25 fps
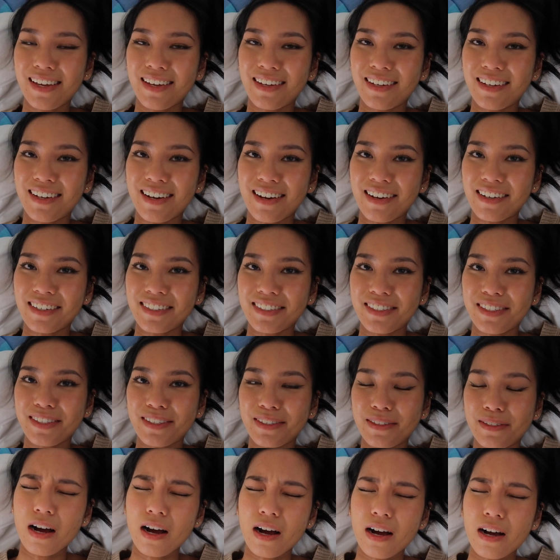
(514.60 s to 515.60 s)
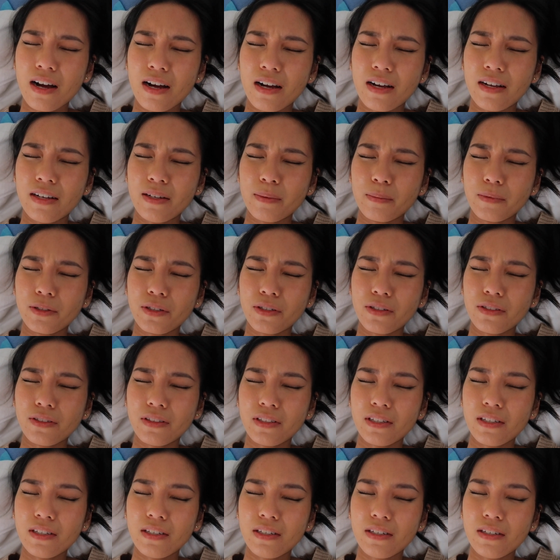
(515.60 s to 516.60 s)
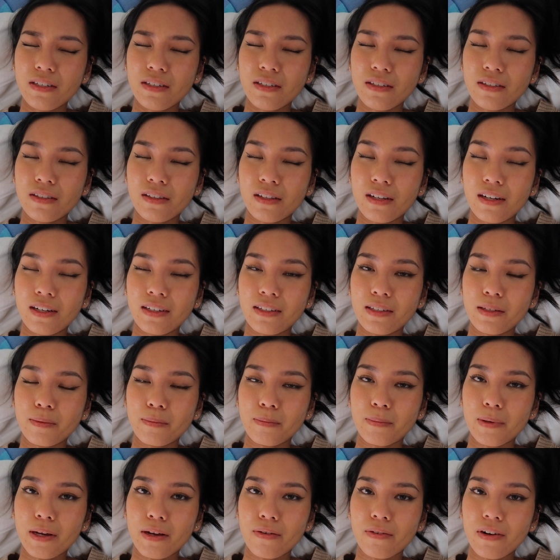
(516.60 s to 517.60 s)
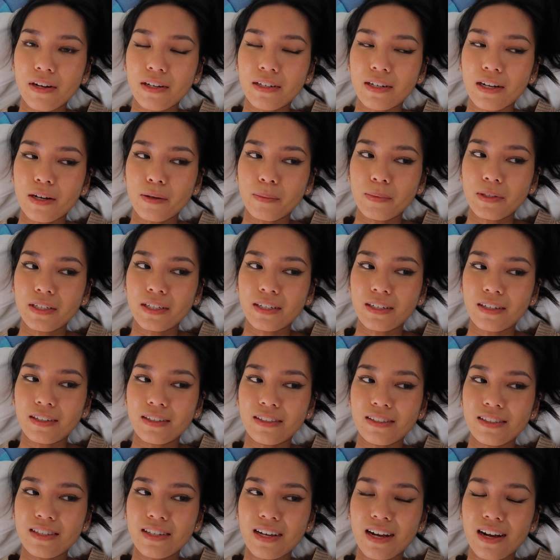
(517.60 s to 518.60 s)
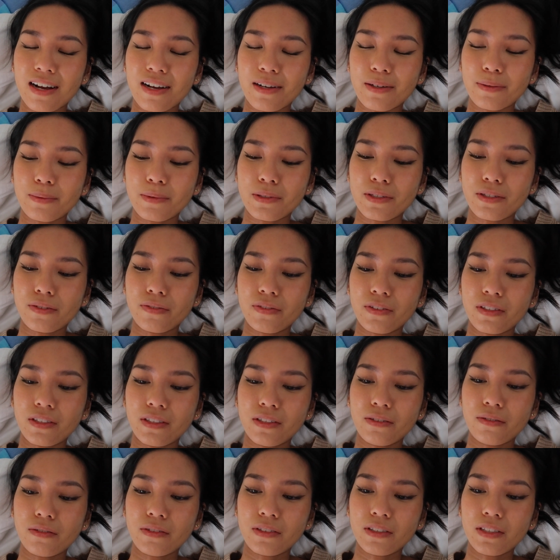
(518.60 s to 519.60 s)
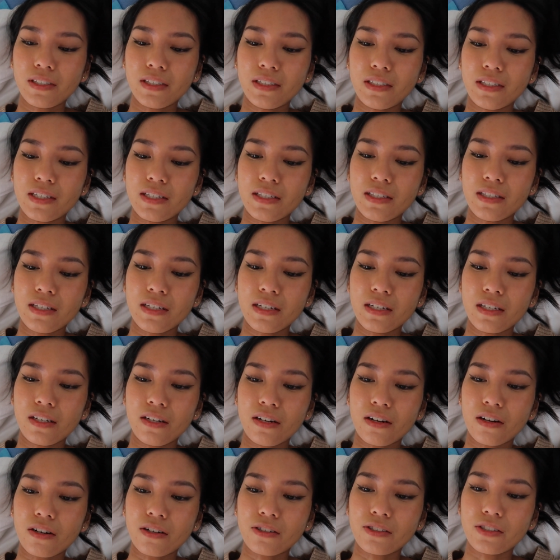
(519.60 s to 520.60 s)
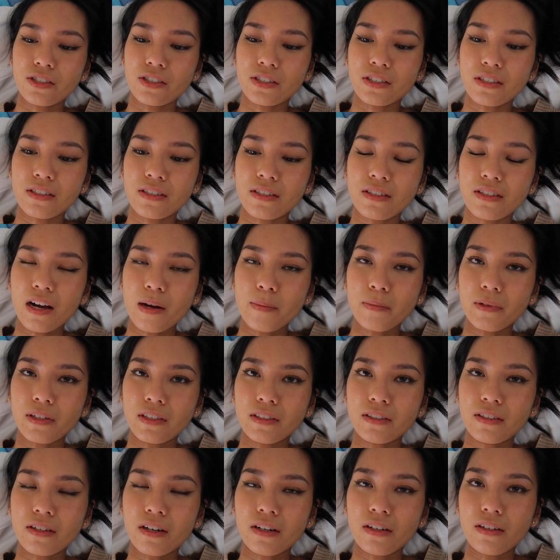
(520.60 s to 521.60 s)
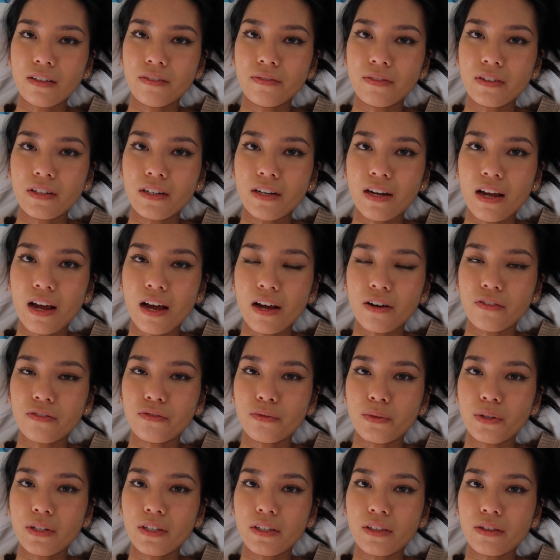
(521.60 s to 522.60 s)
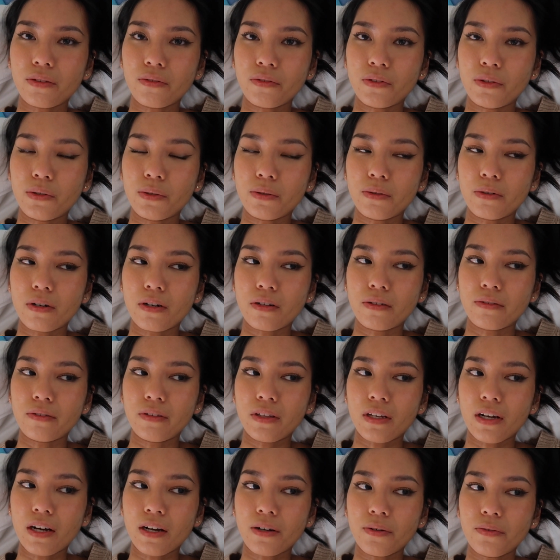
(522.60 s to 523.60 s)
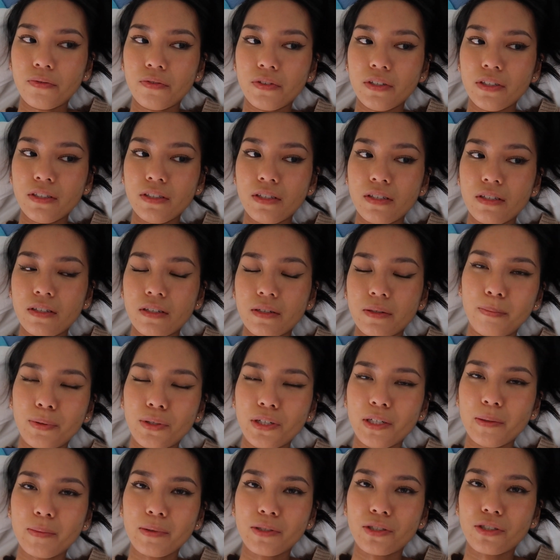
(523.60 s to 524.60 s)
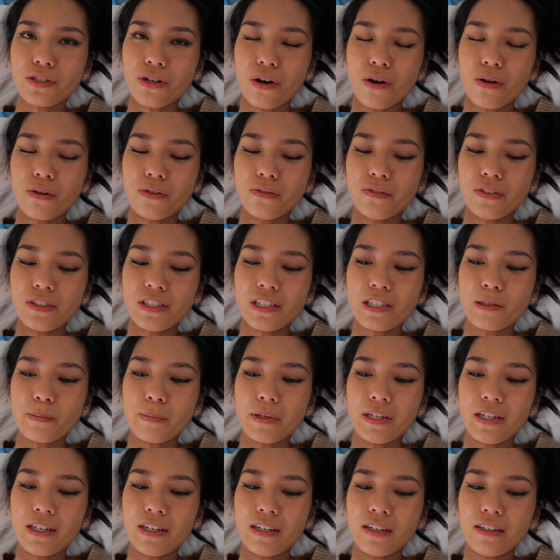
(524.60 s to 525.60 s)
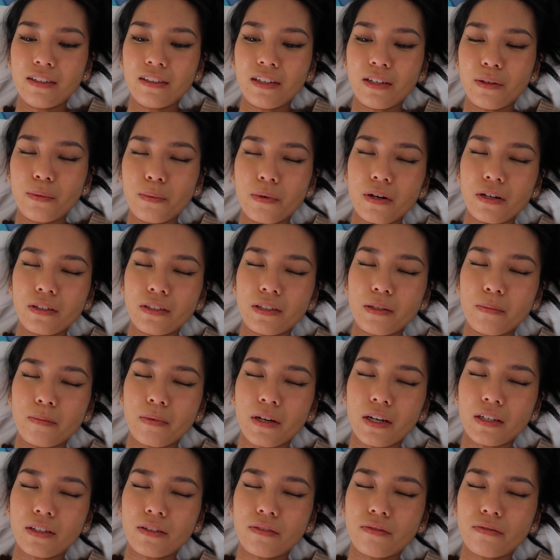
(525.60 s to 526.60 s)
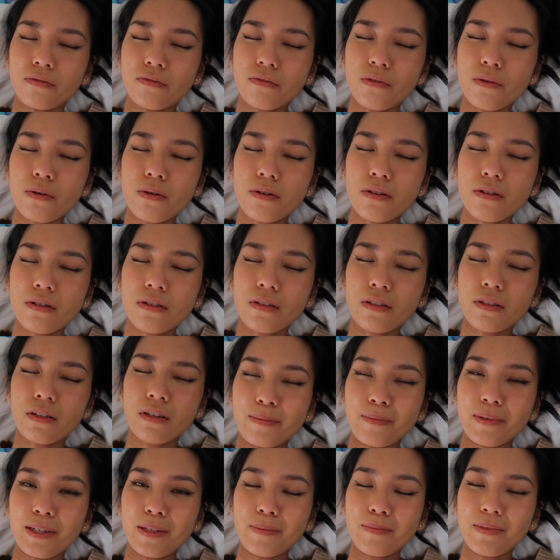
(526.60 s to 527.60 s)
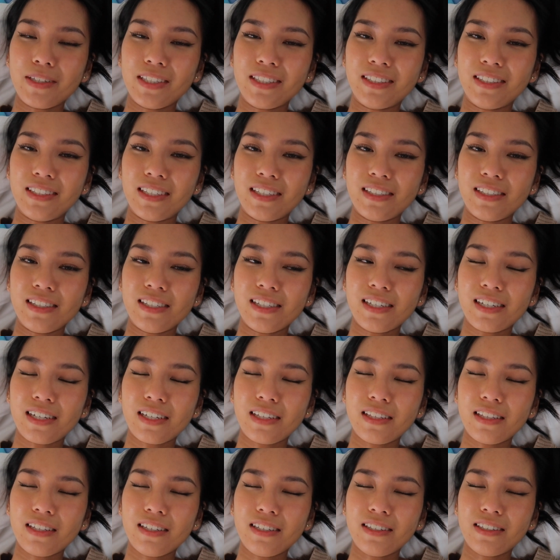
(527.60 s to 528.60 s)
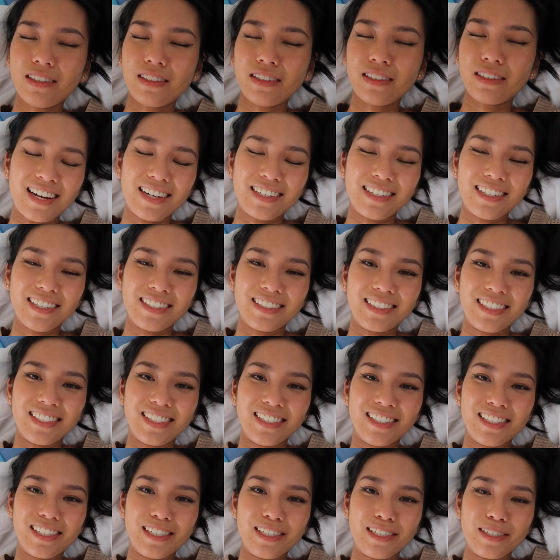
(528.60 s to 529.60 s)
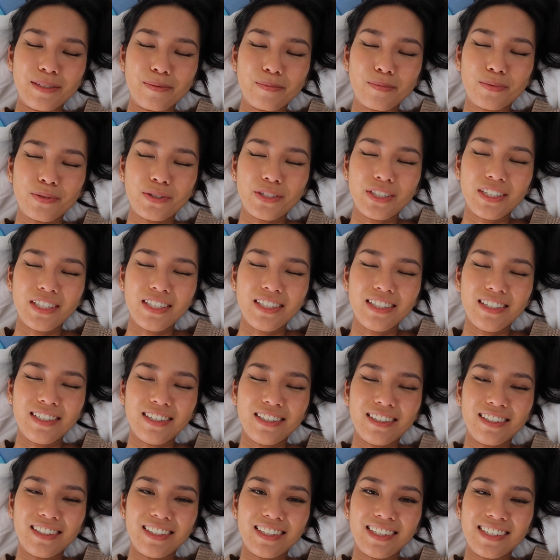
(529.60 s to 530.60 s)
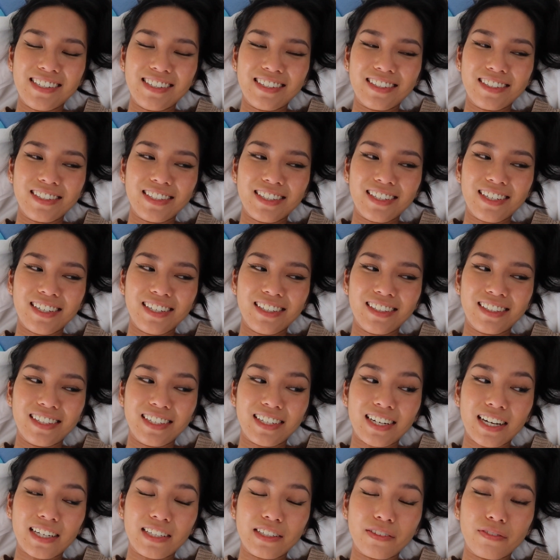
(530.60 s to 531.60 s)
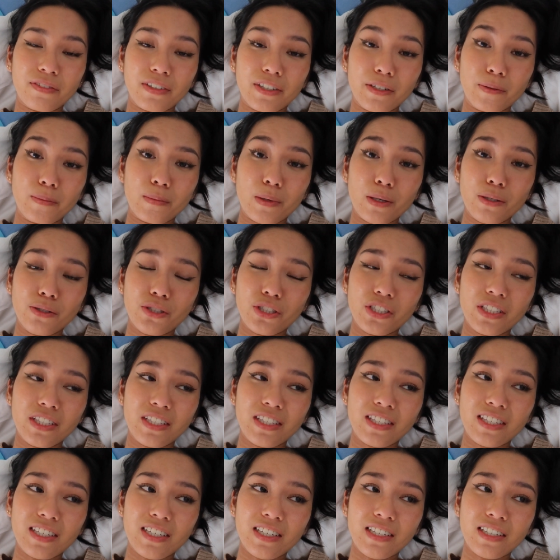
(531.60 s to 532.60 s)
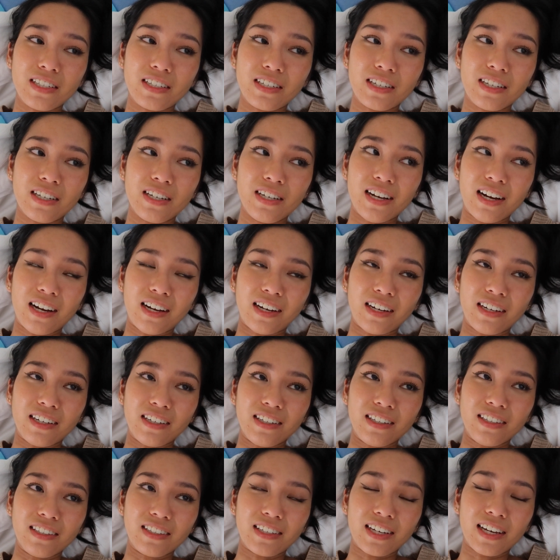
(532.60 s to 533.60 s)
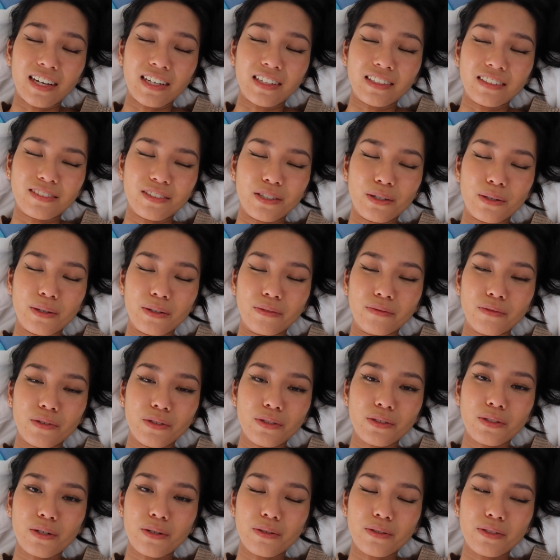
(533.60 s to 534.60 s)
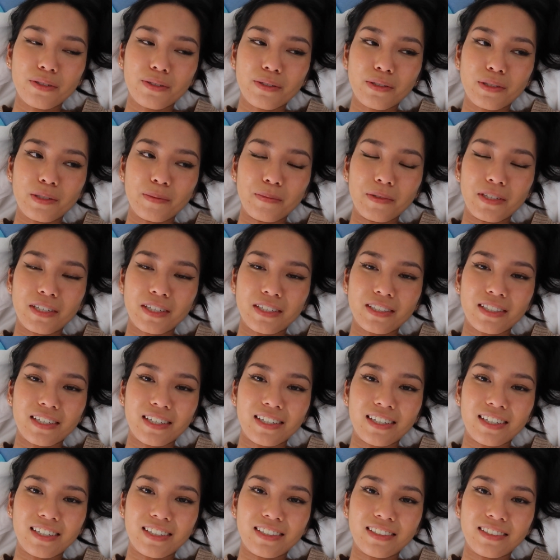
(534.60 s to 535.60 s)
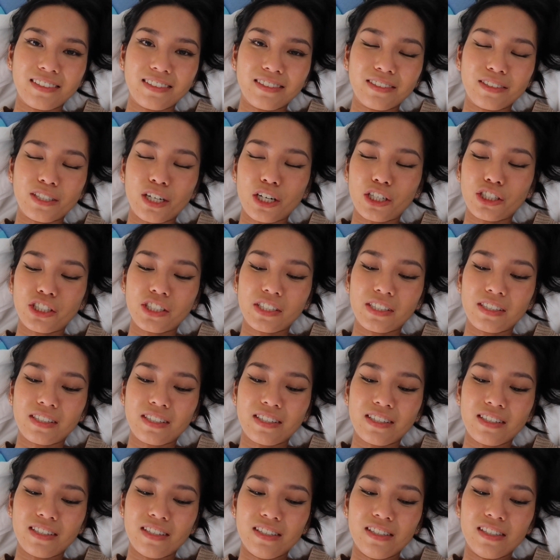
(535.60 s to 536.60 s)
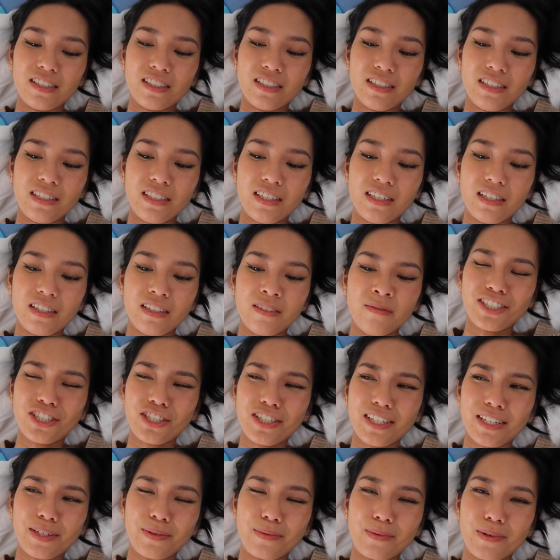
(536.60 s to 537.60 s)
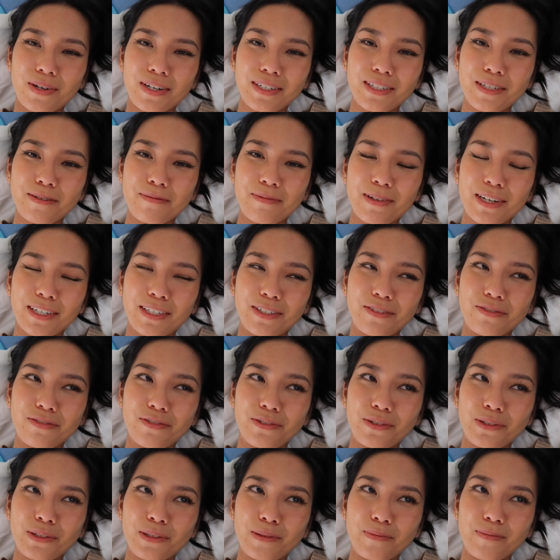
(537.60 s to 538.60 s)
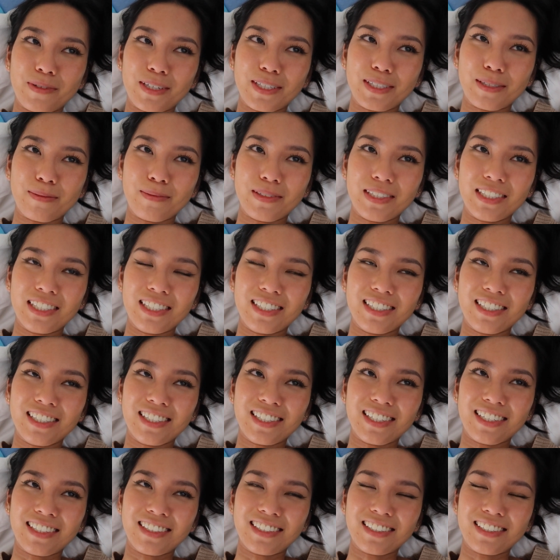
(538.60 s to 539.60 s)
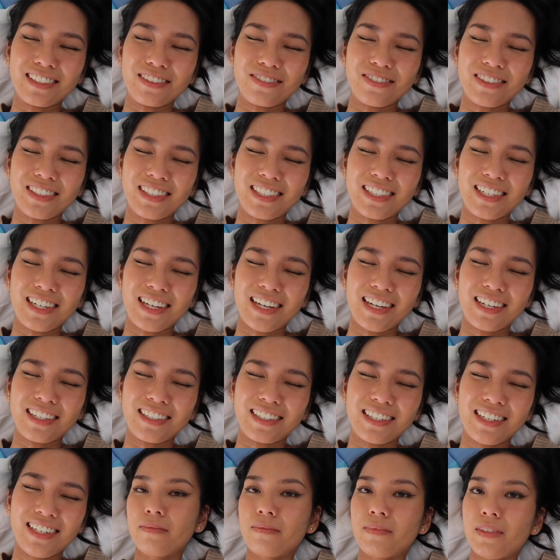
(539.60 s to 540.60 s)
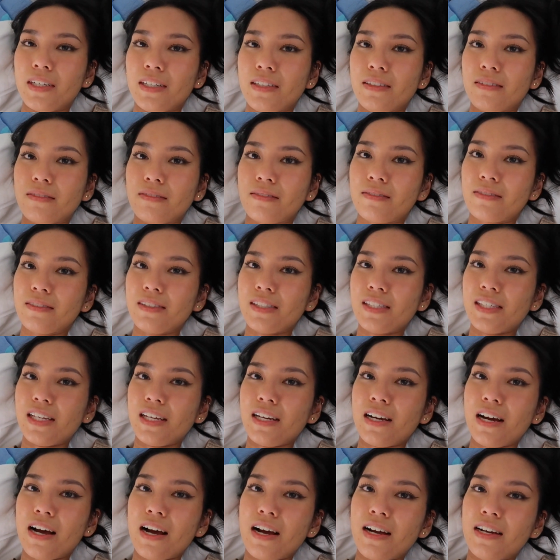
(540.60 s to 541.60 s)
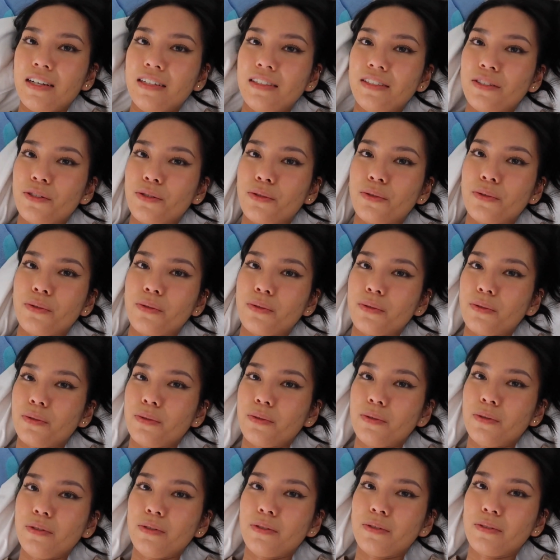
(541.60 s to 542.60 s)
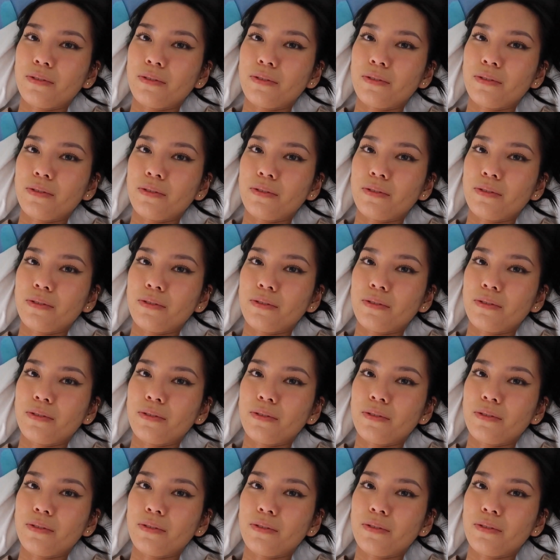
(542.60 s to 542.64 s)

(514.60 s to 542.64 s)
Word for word: Hey guys, I am currently lying in bed right now because I was feeling really dizzy and nauseous. I'm like not even halfway through all of the outfits. Pretty much all of the spinning, like walking back and forth, made me dizzy I think. I get dizzy pretty easily. Like I get very motion sick. I can't go on roller coasters because I get nauseous easily. Just like walking back and forth makes me dizzy like this. What the heck? And say hi to